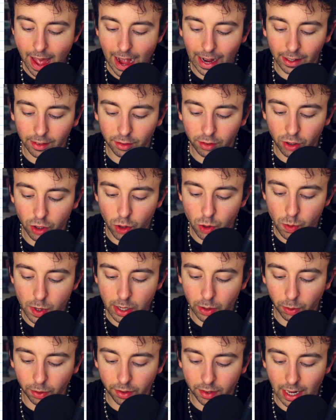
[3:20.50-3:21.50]
x2
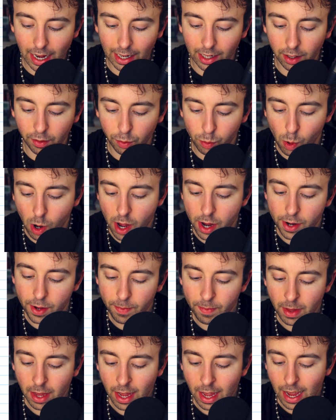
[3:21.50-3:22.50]
equals negative
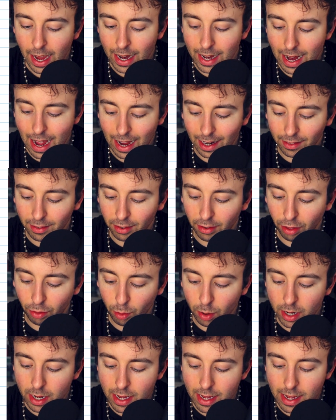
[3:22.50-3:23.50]
1, and
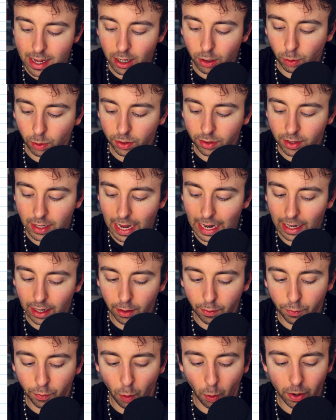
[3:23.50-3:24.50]
x3 equals
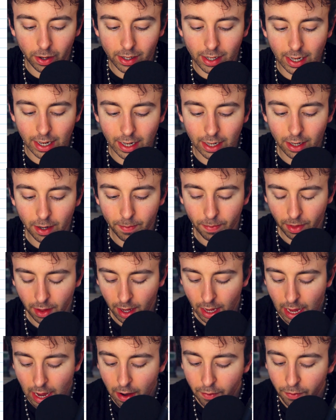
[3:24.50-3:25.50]
negative 14.
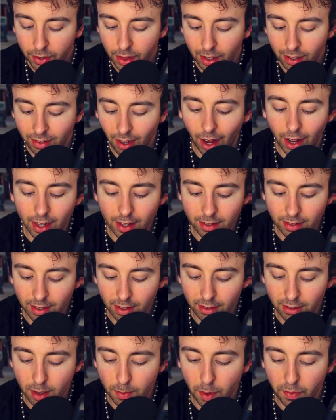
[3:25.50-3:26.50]
For the second
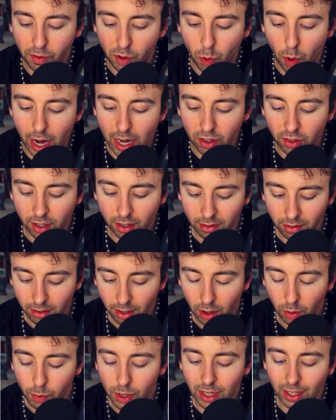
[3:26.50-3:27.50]
system of
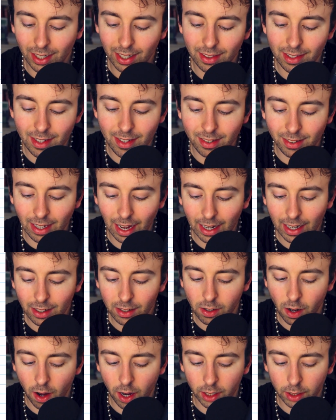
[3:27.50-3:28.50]
equations, we look at the
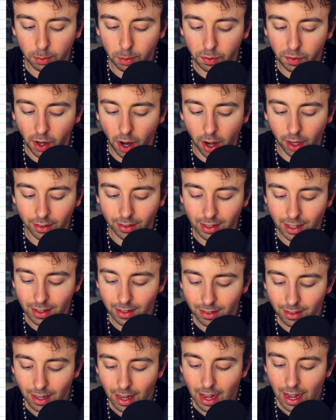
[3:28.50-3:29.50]
second column of
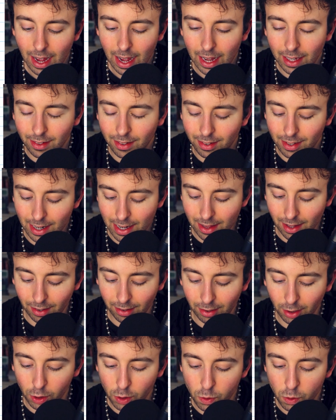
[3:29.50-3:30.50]
constants and see the
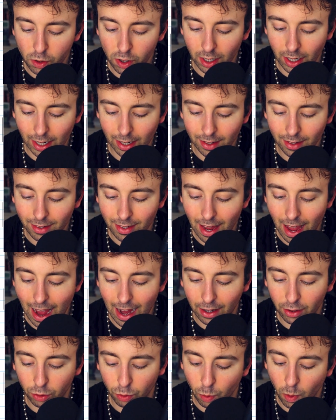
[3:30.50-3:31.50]
solution is
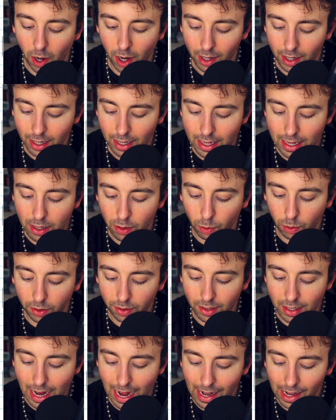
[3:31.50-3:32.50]
x1
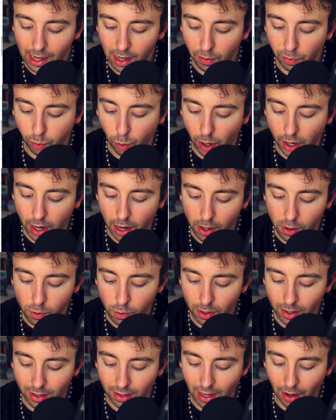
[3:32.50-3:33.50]
equals negative
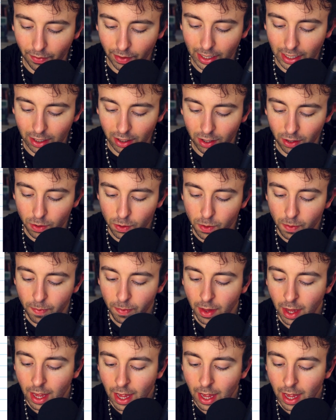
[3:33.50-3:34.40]
172,